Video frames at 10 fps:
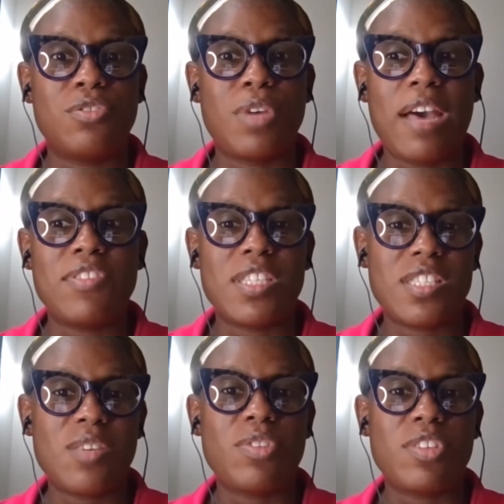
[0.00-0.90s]
having to
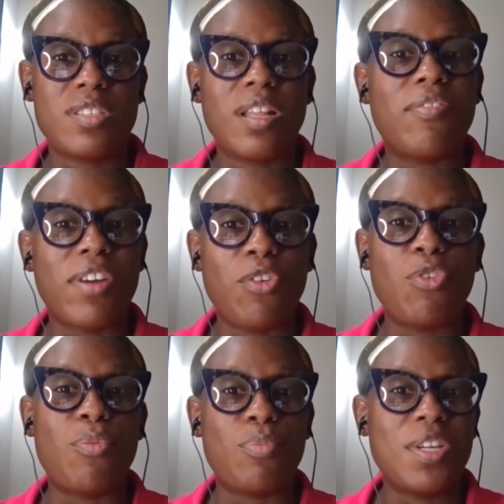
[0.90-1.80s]
sit with yourself at
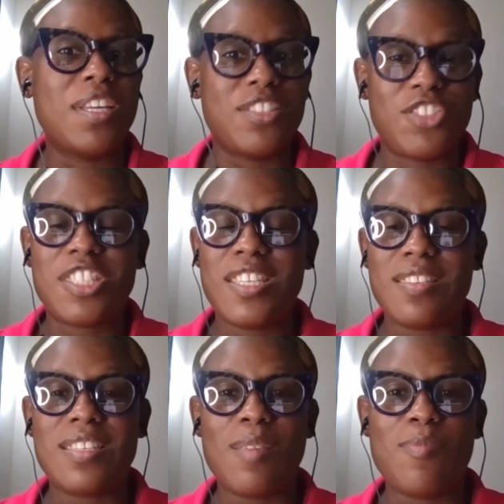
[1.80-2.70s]
home, just seeing
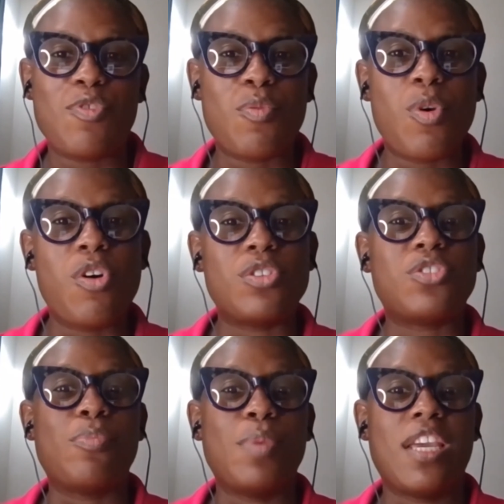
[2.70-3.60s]
the same four
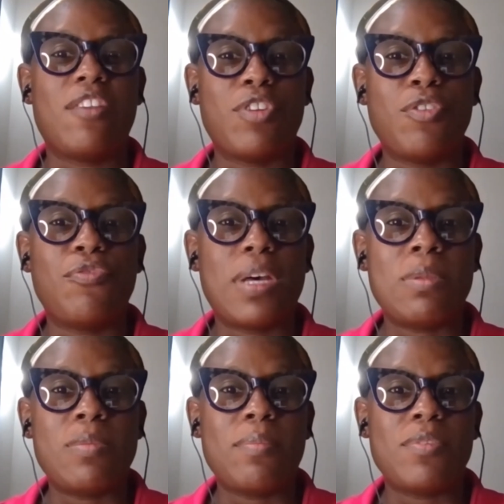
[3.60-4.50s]
walls or being around
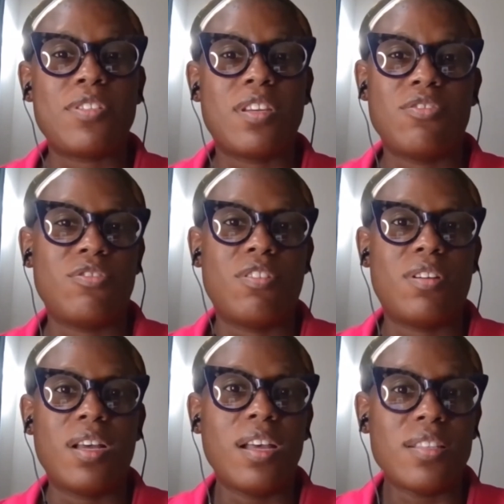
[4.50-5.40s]
family members that you're
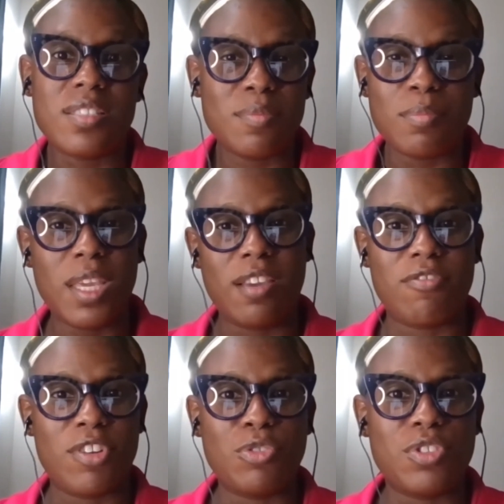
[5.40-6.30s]
not accustomed being
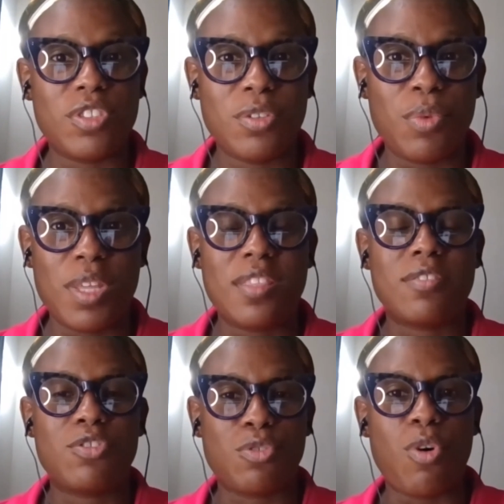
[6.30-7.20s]
around with
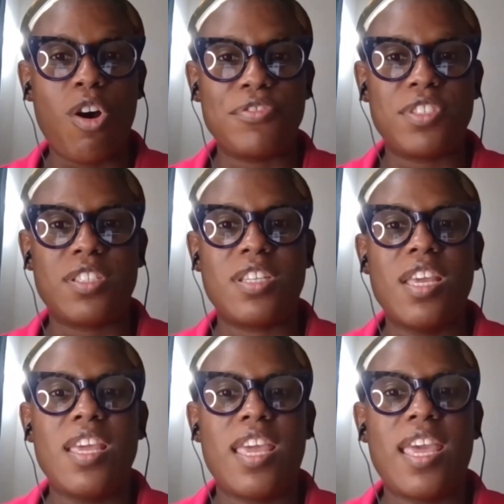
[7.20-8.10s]
so often,
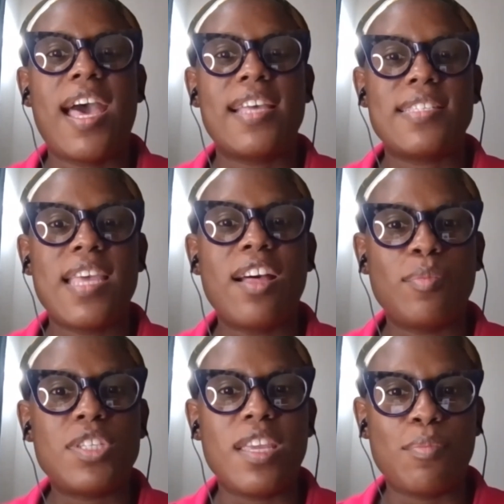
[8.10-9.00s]
it has
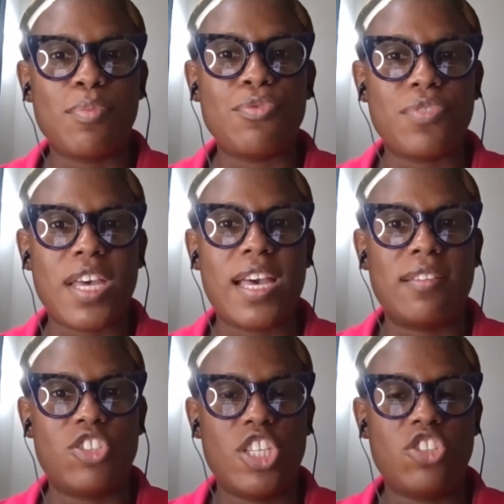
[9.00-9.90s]
helped to improve that
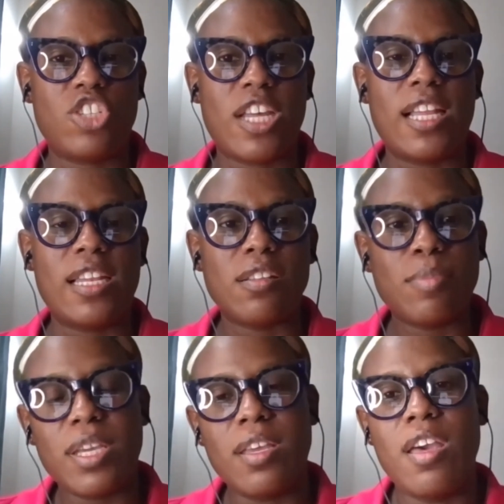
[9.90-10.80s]
and change that a little
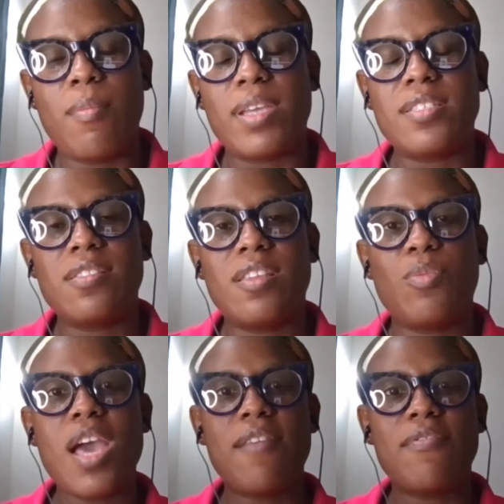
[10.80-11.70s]
bit. But I still think
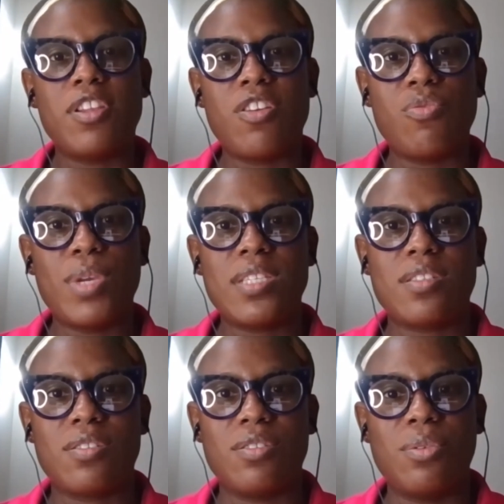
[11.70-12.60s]
we have a long
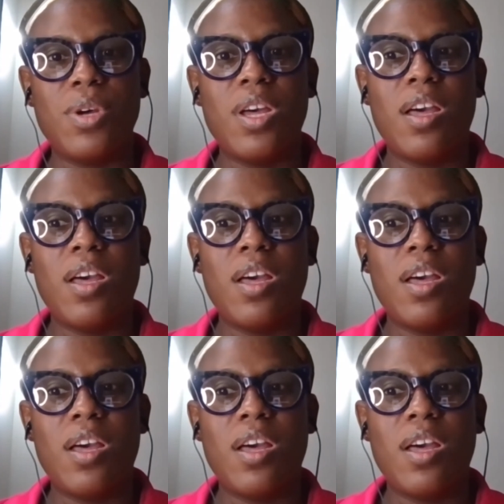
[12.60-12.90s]
ways to go